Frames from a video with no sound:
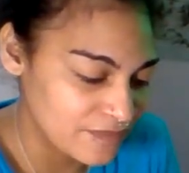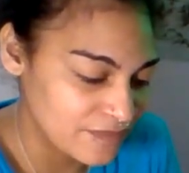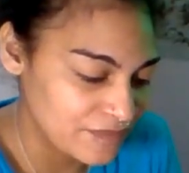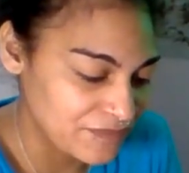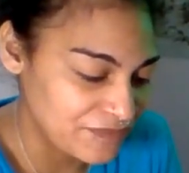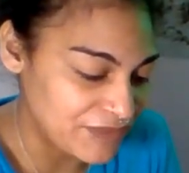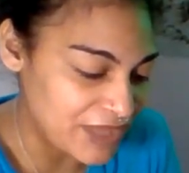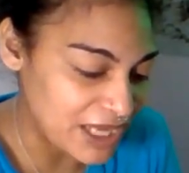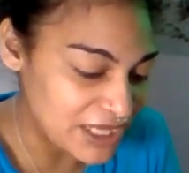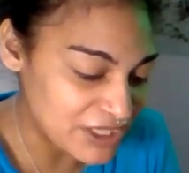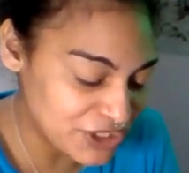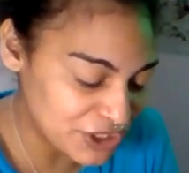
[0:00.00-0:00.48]

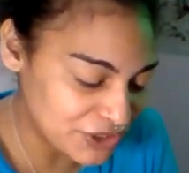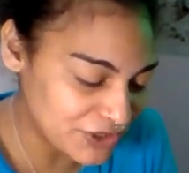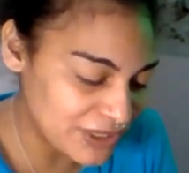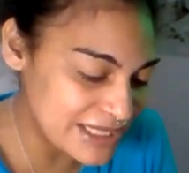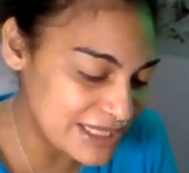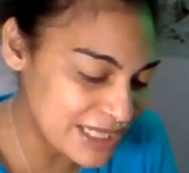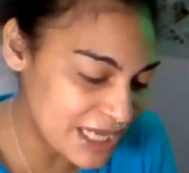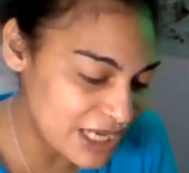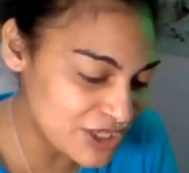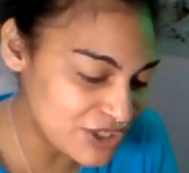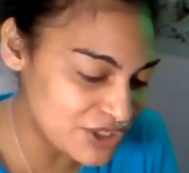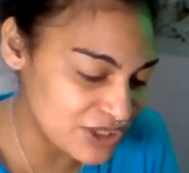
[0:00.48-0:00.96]
That's your
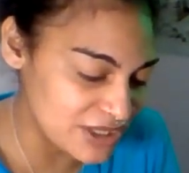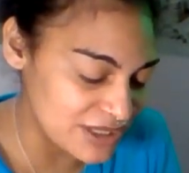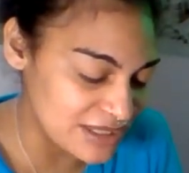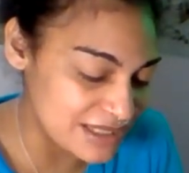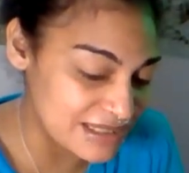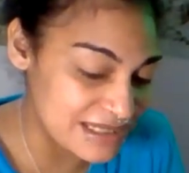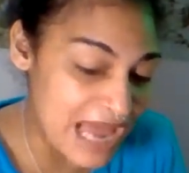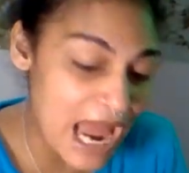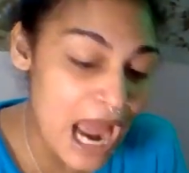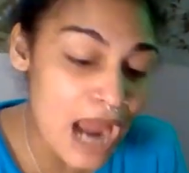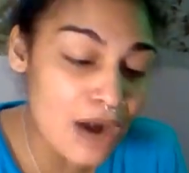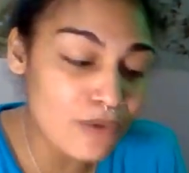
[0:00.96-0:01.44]
intentions.
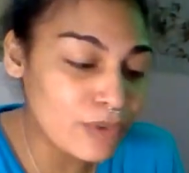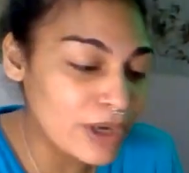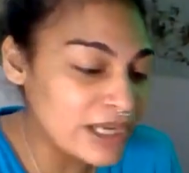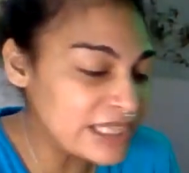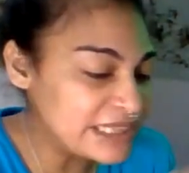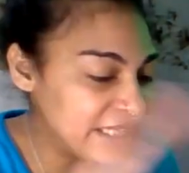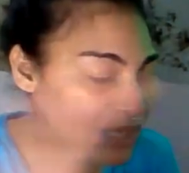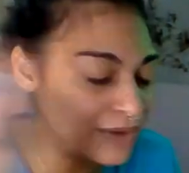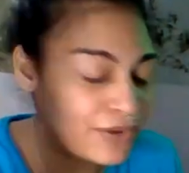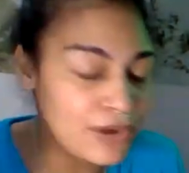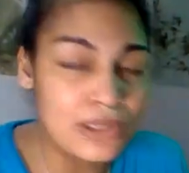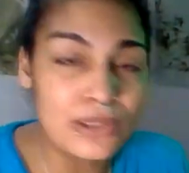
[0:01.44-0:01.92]
That right
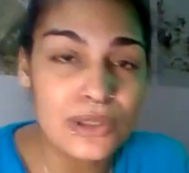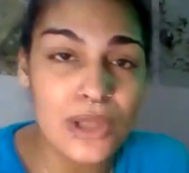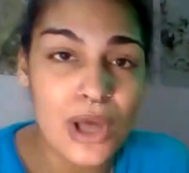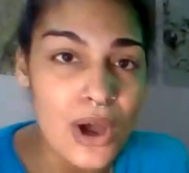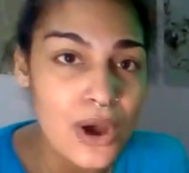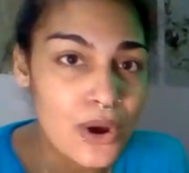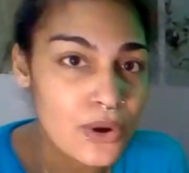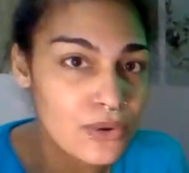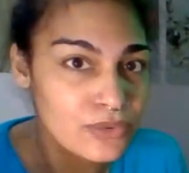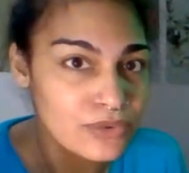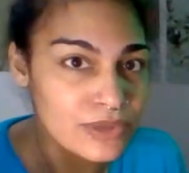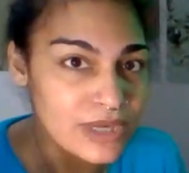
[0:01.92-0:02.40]
there alone